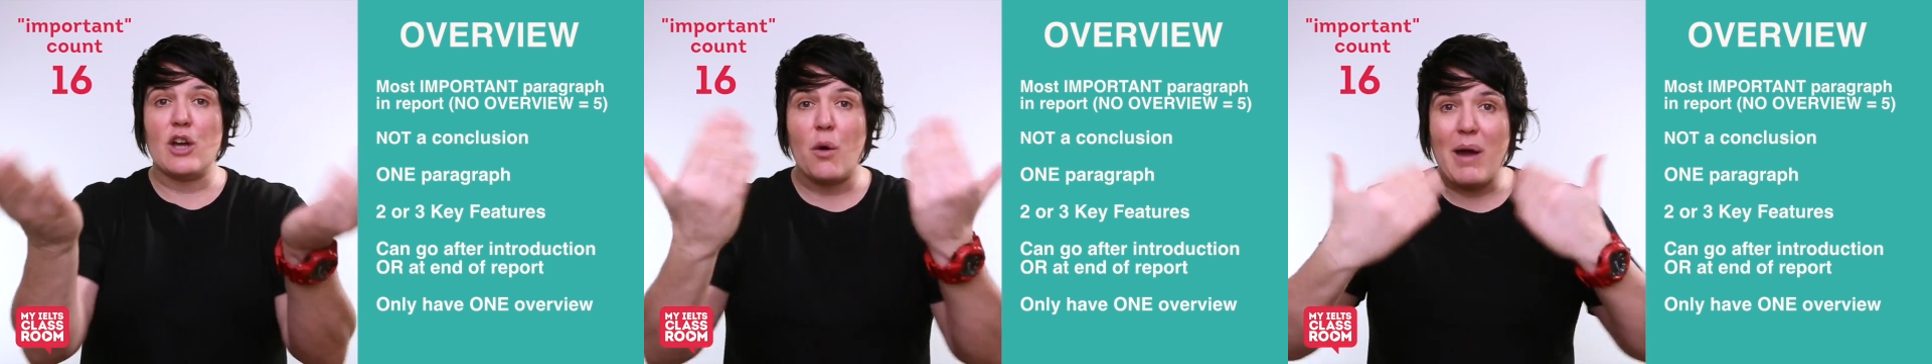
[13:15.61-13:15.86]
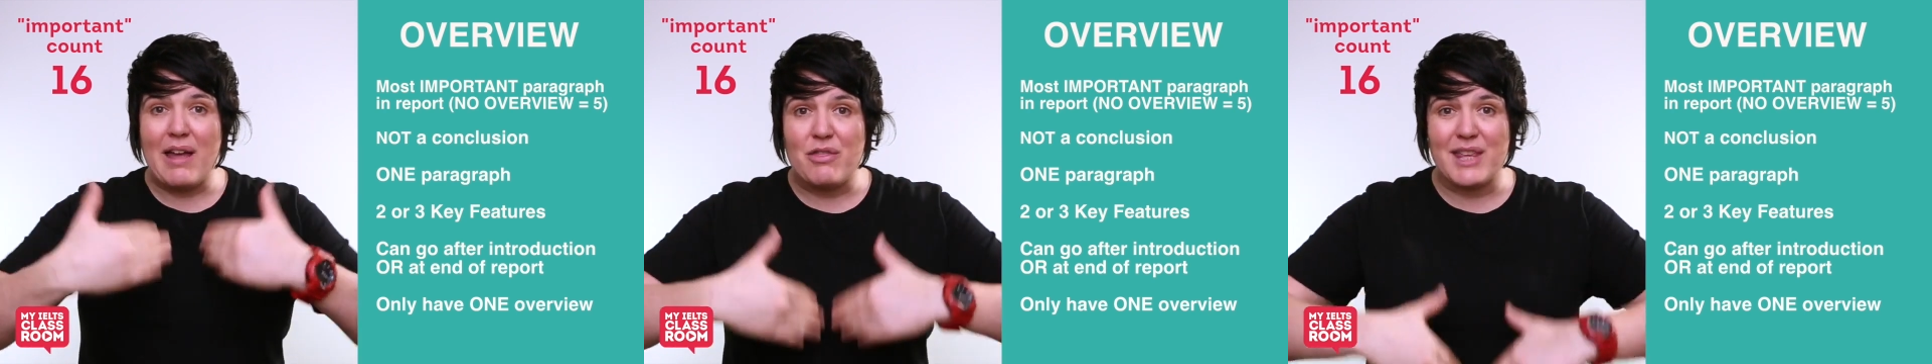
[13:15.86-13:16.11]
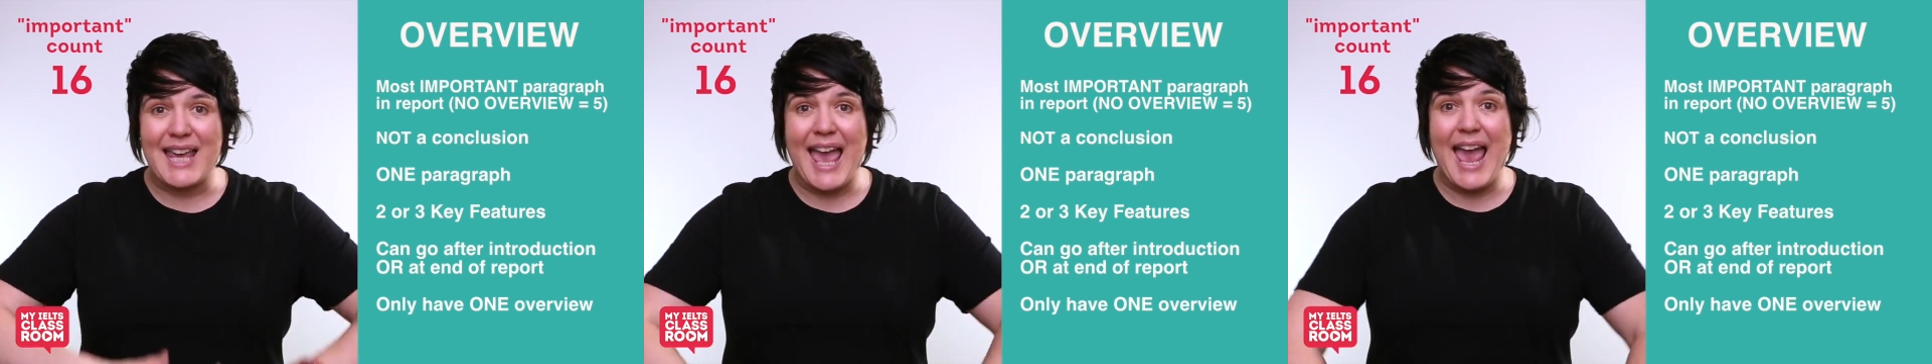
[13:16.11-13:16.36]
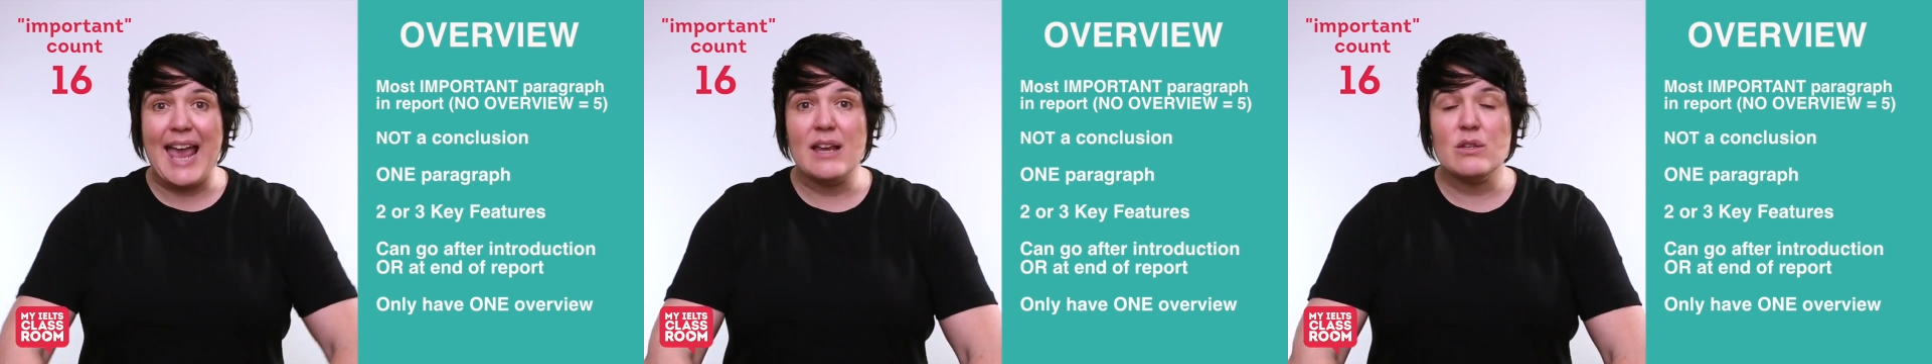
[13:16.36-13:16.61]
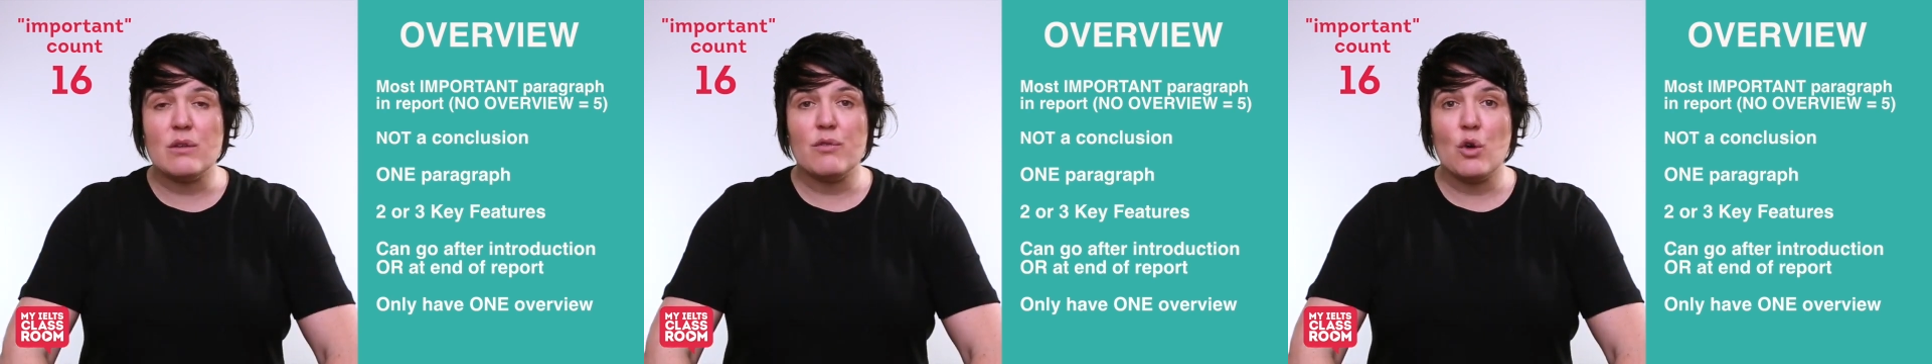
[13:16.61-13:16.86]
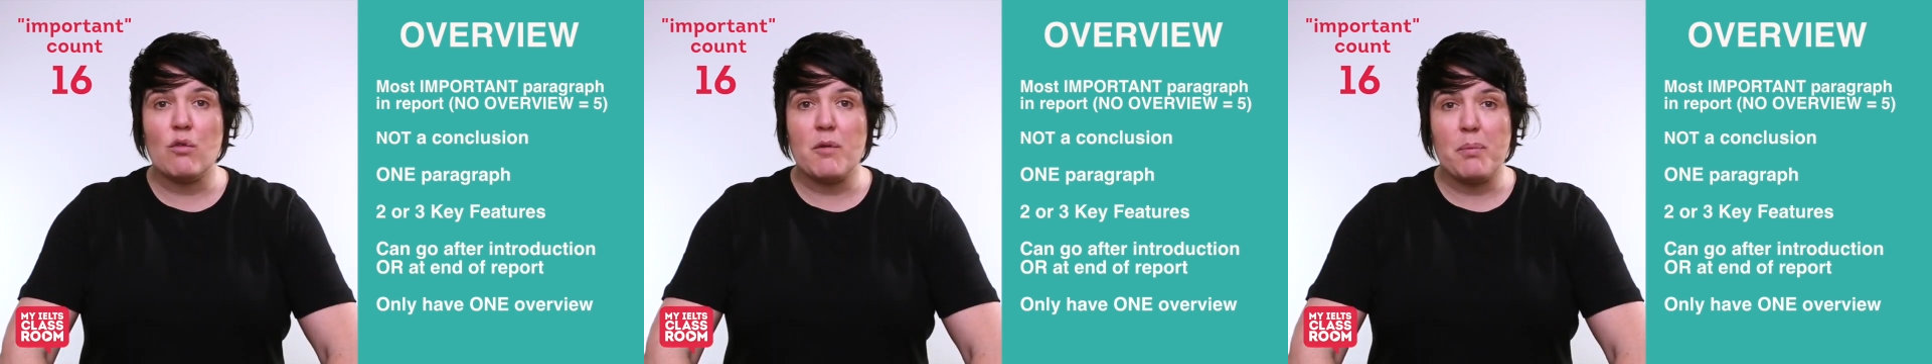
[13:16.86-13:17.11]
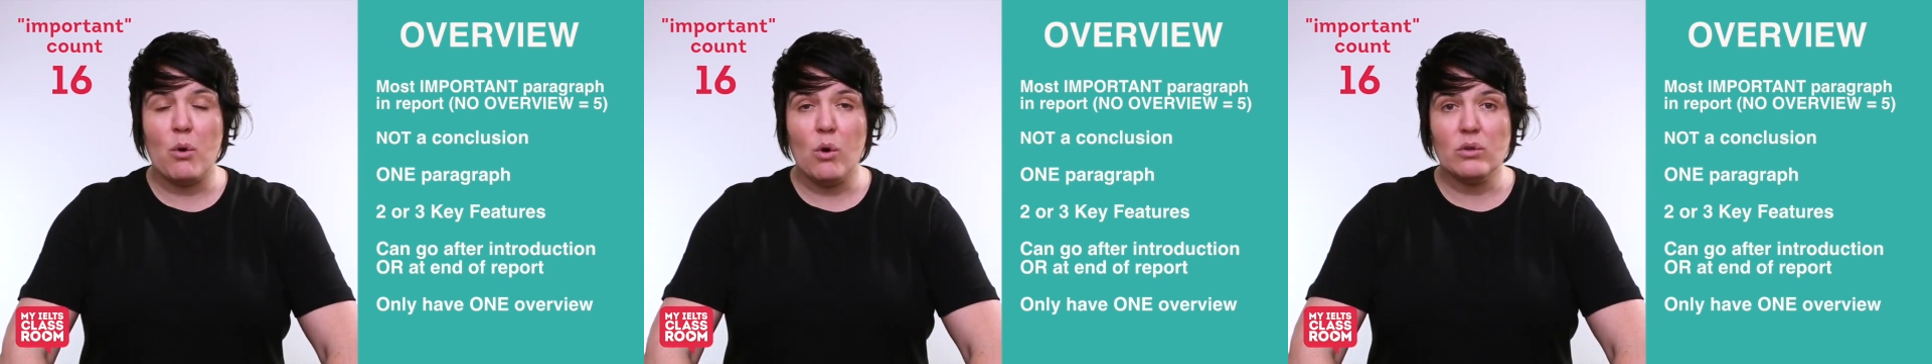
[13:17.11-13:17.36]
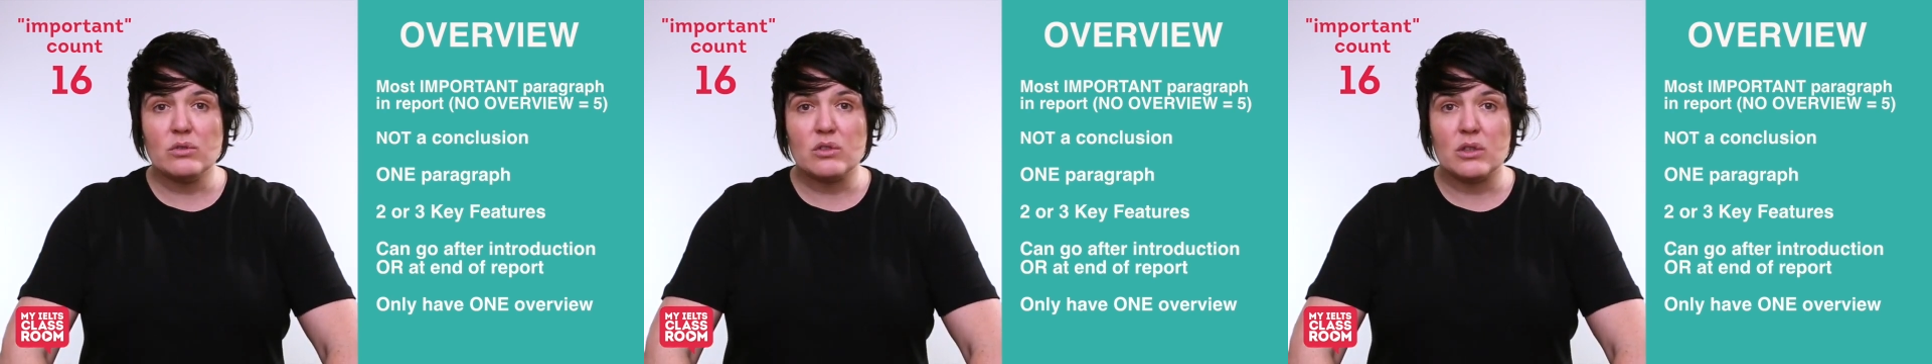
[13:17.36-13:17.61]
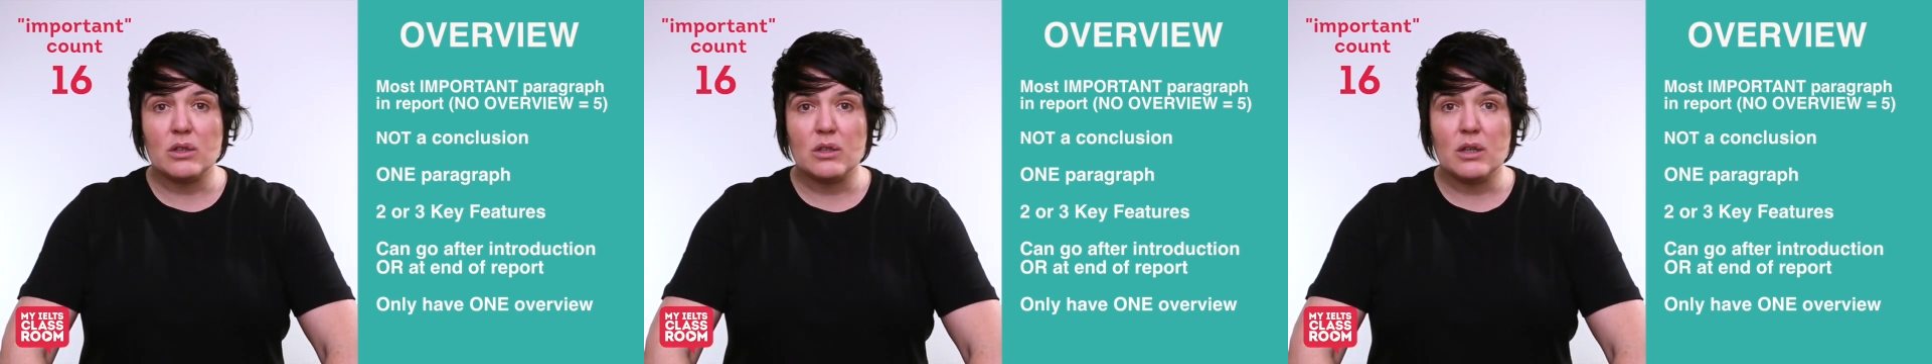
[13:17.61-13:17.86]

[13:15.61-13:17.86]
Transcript: go at the end of your report,